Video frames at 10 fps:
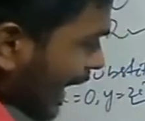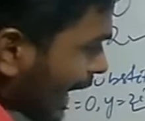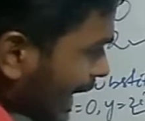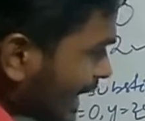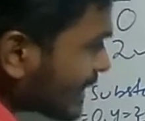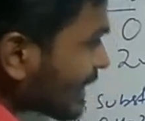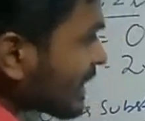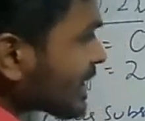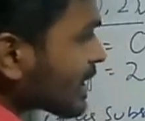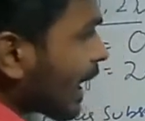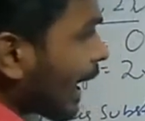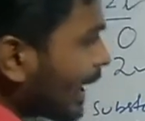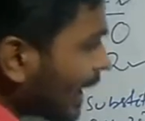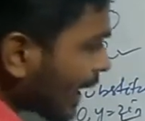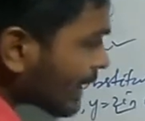LHS
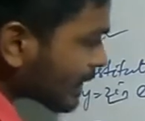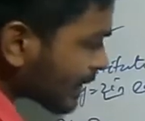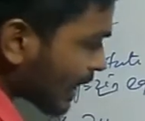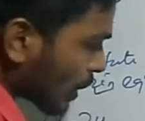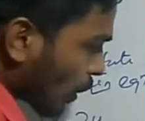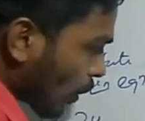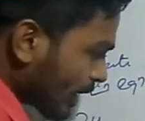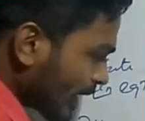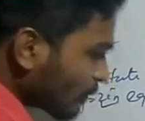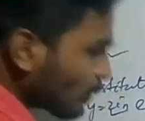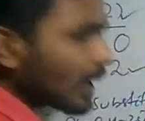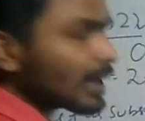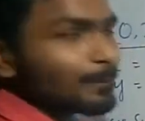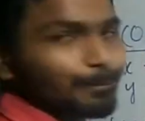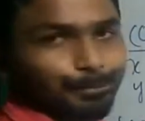and RHS are not
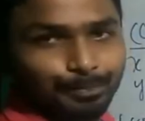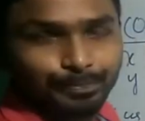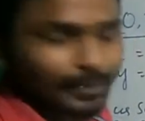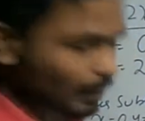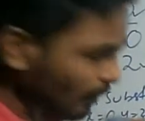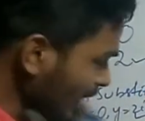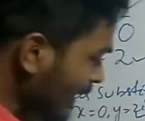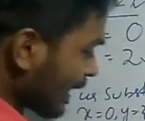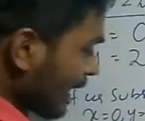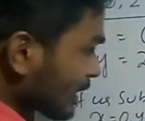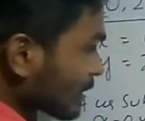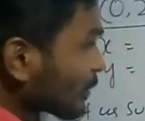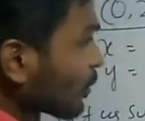equal, okay,